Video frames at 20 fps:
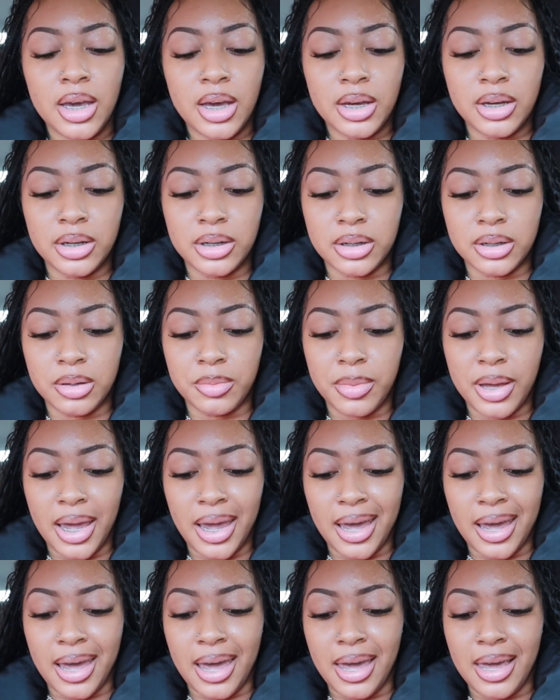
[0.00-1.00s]
um
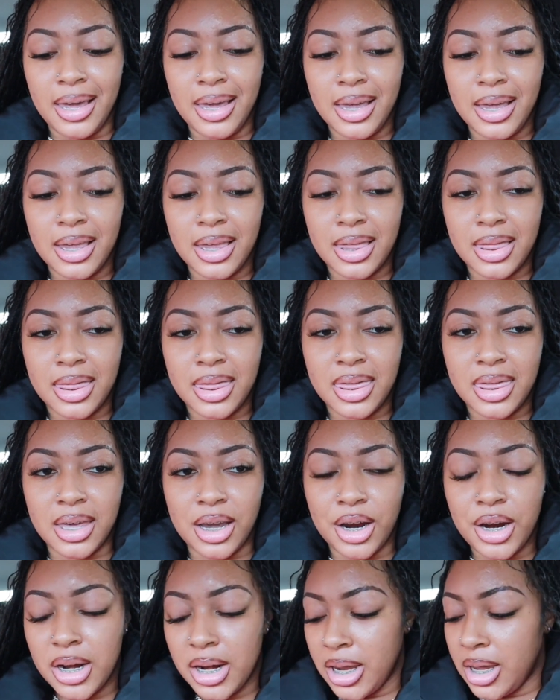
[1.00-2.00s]

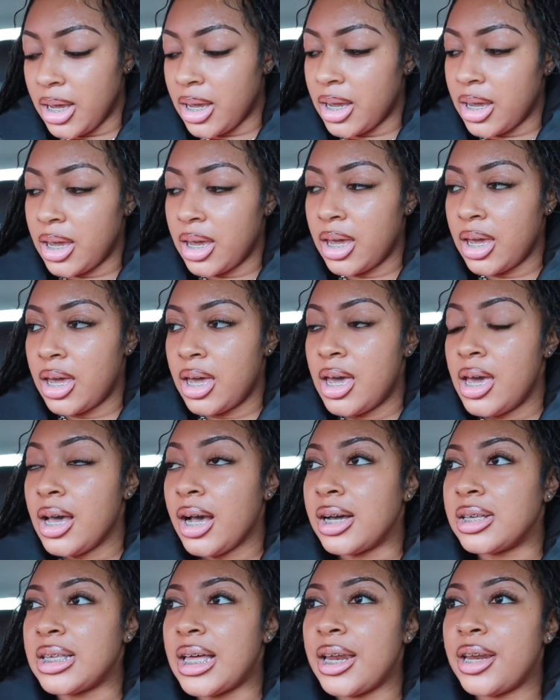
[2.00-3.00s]
8:30
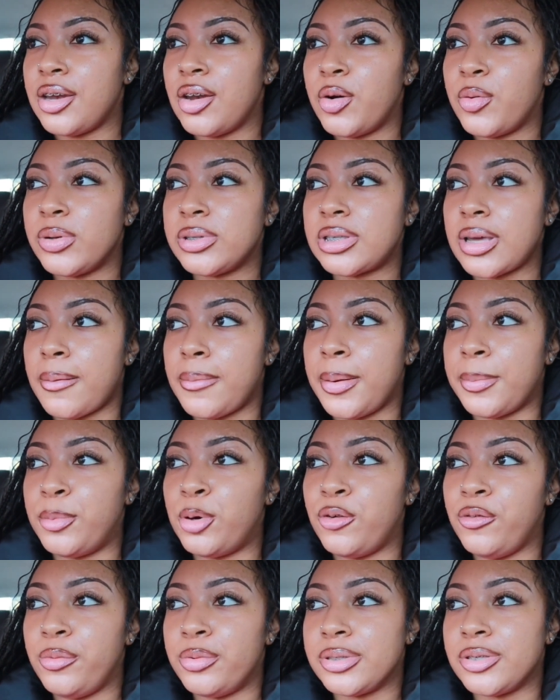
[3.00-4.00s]
because I didn't know what time the
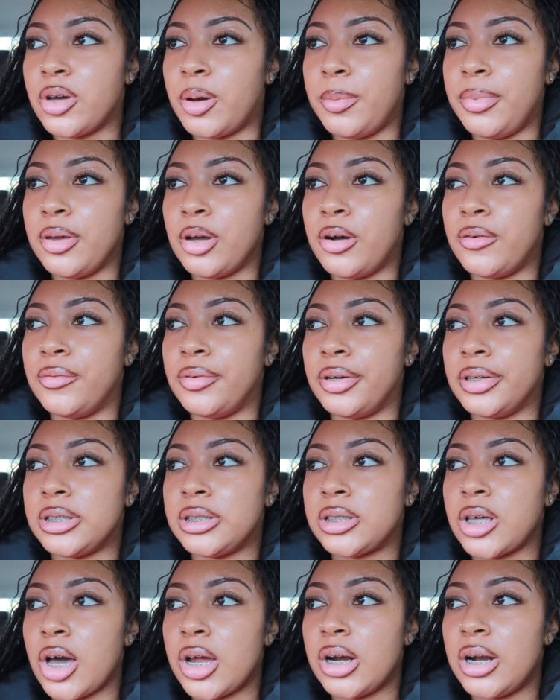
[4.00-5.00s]
movie was gonna be over. It
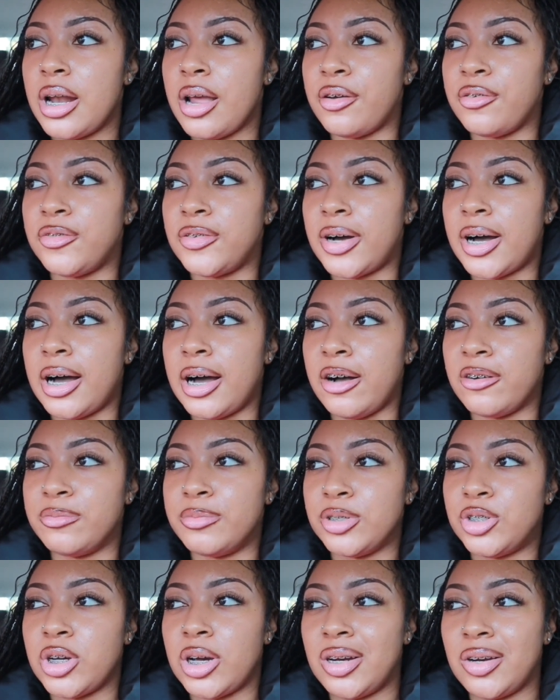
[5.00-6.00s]
started at five,
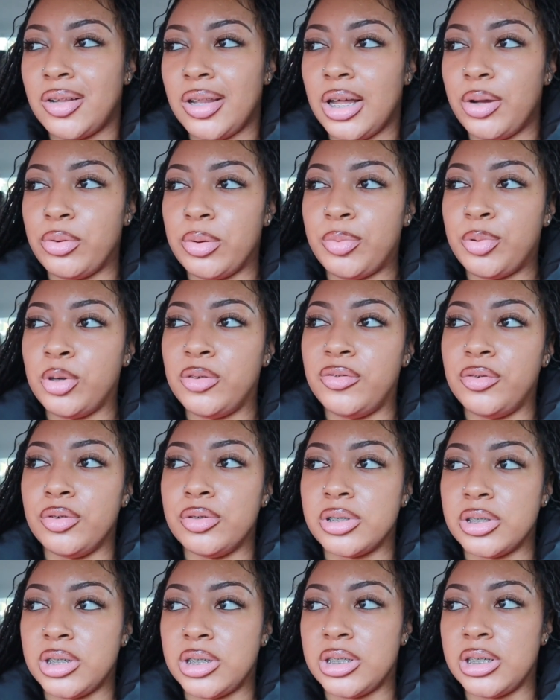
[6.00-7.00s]
which I know like with
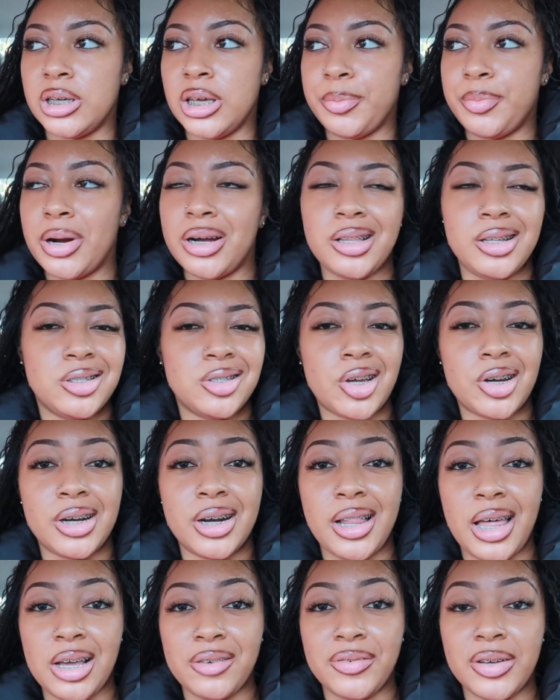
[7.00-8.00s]
previews and shit, it probably
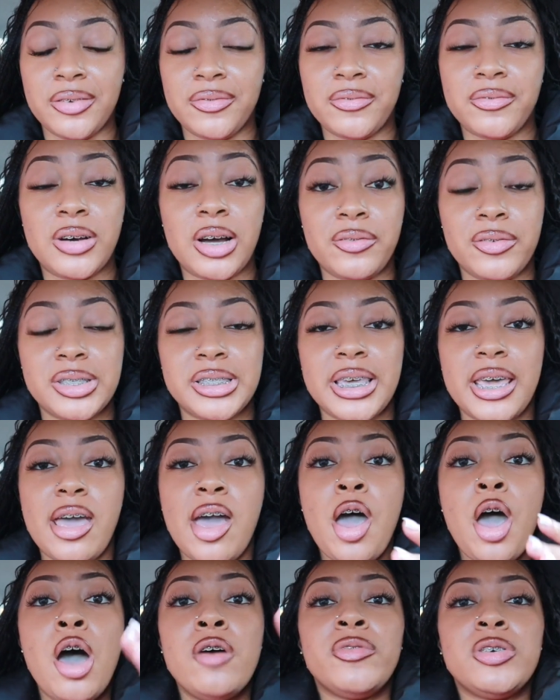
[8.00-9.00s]
started at like five fifteen.
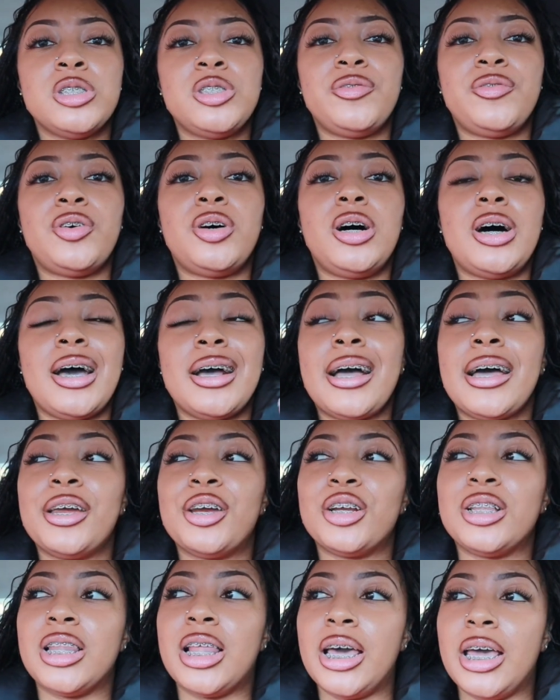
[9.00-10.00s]
First of all, I got
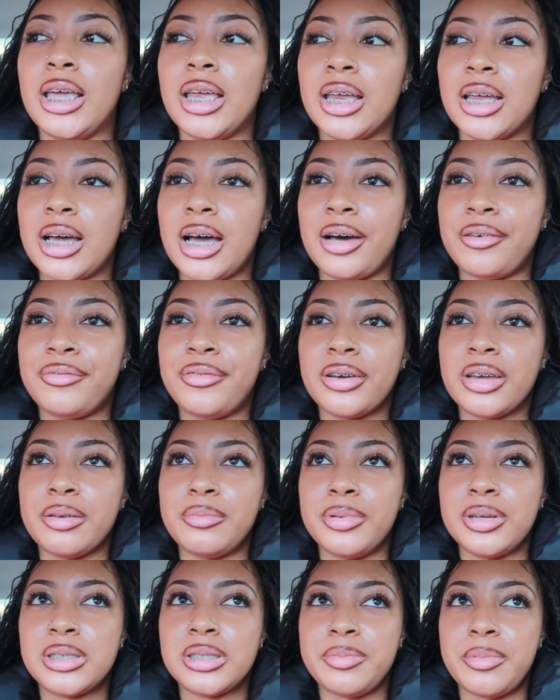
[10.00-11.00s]
here late. I
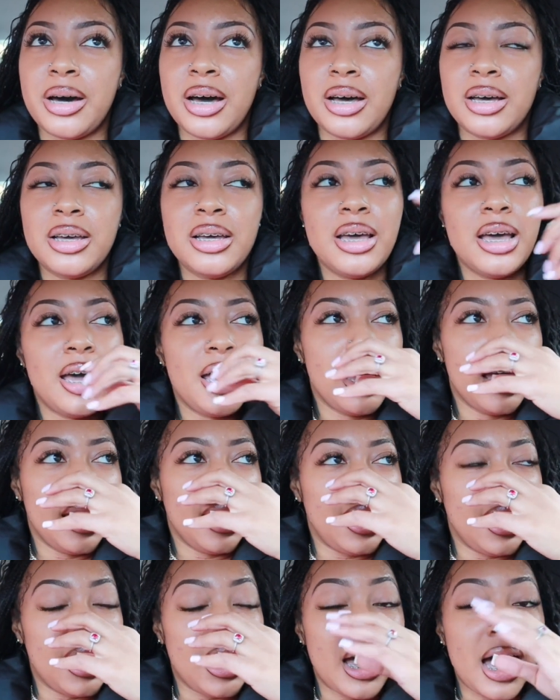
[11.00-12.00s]
fucking missed my.
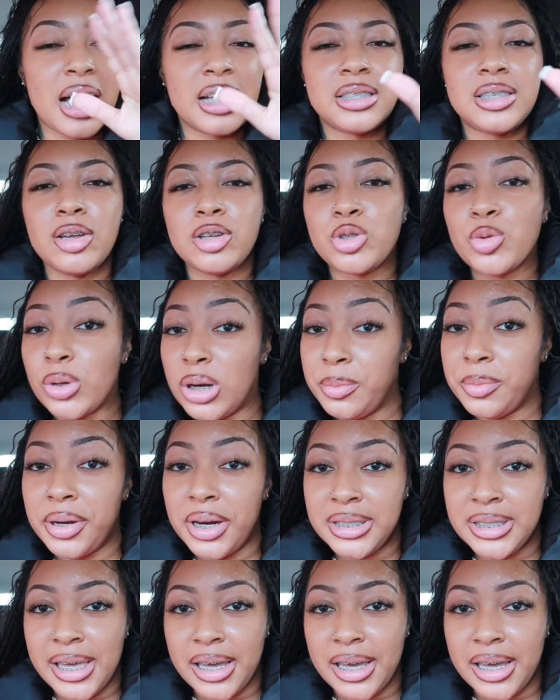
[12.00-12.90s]
I took twenty minutes